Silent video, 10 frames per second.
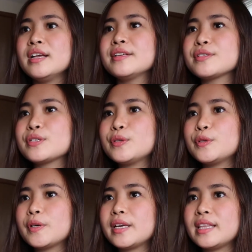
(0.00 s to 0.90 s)

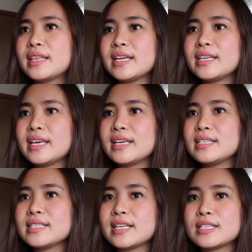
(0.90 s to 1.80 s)
So in that
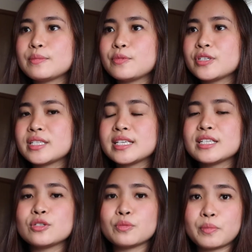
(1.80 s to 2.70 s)
case, let's
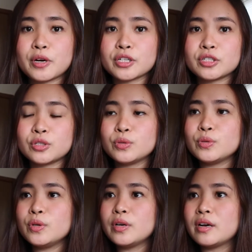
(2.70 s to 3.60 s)
proceed to part
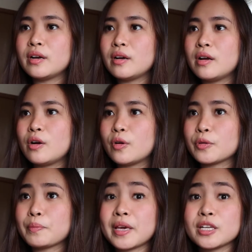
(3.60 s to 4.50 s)
2 or
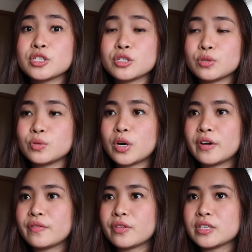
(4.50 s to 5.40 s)
page 2
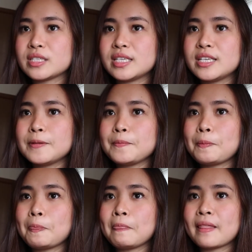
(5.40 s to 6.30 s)
of 13.
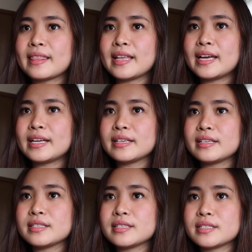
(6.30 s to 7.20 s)
That
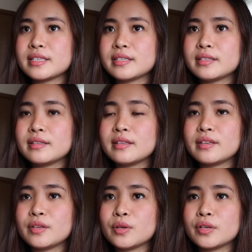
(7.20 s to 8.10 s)
is still
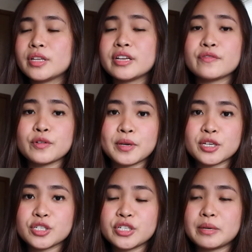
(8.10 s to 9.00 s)
the
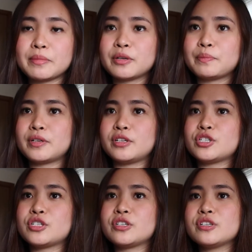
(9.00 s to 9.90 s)
information about
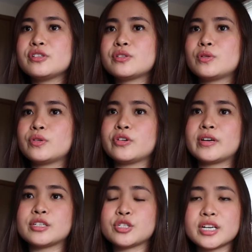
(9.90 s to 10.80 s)
petitioners. So your
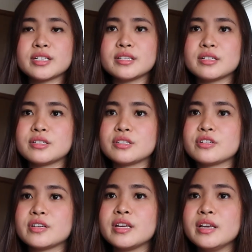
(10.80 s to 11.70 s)
address
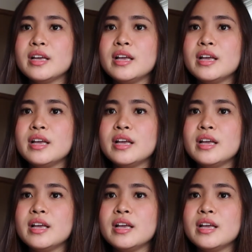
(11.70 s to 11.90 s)
history,